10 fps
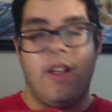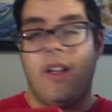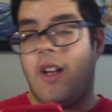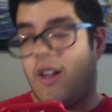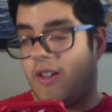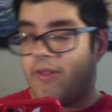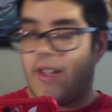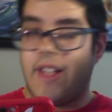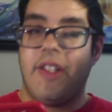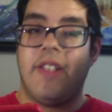Oh,
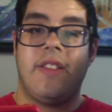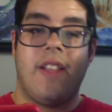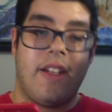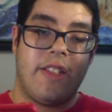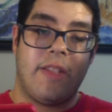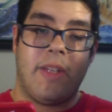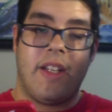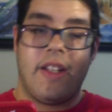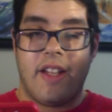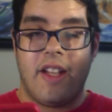great. He's texting me
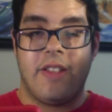again.